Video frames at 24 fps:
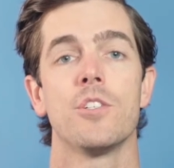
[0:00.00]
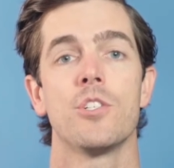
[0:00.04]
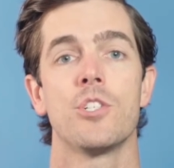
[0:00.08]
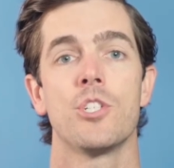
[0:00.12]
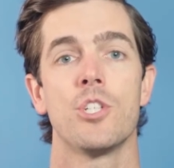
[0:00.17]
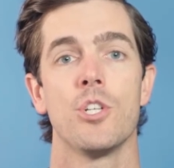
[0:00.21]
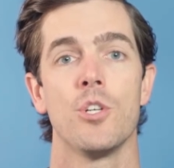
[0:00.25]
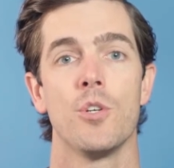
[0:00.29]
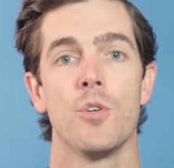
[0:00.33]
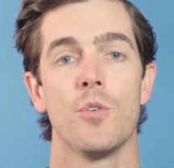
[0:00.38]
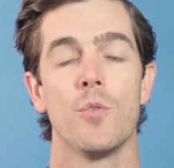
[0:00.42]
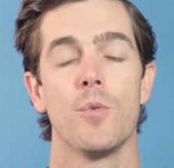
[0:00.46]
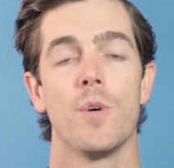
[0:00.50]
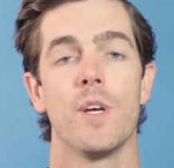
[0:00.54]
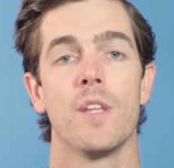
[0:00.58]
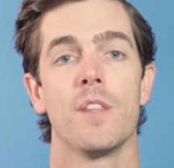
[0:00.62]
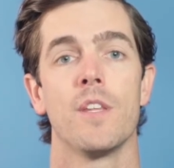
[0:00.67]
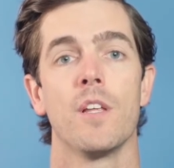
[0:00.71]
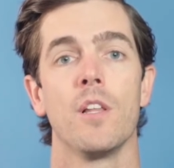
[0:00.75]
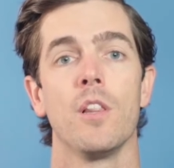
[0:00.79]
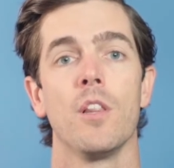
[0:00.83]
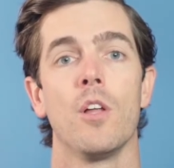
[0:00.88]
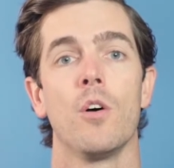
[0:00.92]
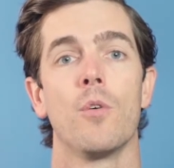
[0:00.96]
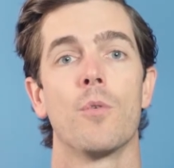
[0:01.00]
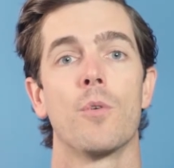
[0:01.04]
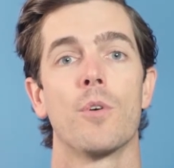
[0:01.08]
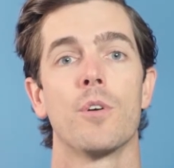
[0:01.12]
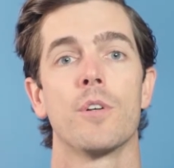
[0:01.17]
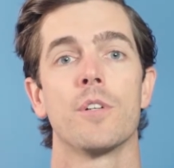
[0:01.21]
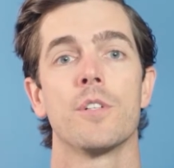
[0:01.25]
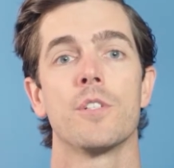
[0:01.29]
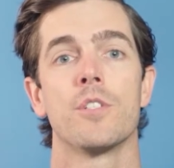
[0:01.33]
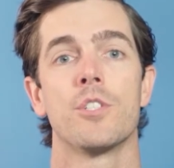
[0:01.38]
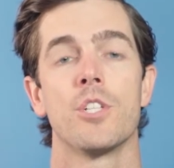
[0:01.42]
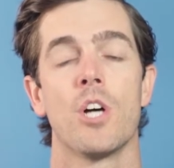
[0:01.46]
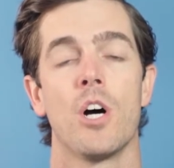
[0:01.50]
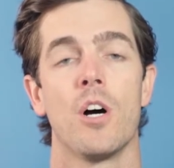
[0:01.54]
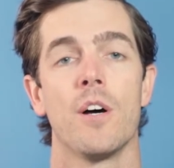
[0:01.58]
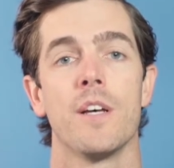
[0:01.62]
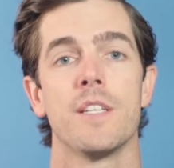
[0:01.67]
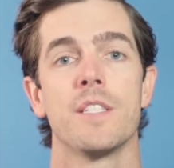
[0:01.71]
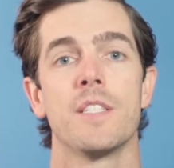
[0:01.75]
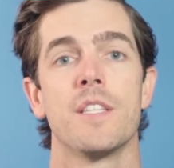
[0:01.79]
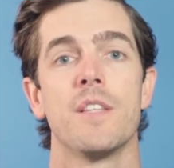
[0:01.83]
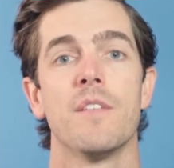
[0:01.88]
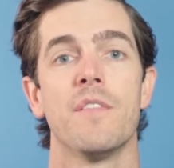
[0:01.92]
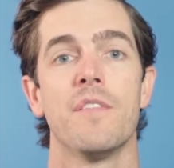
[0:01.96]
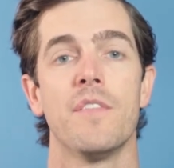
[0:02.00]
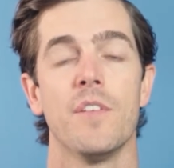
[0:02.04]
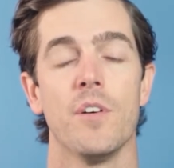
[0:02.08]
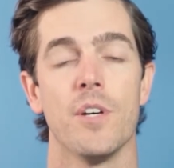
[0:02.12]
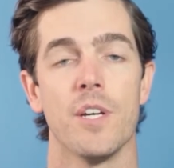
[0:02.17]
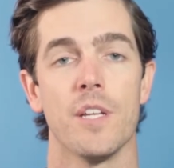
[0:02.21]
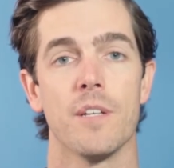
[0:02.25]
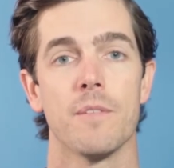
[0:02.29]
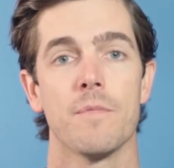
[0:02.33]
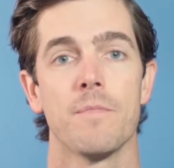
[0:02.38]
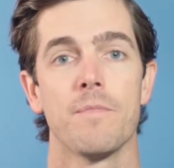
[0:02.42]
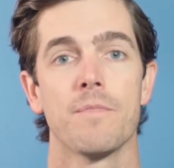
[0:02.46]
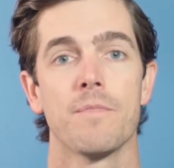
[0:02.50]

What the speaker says: shoe and the lower jaw is the foot.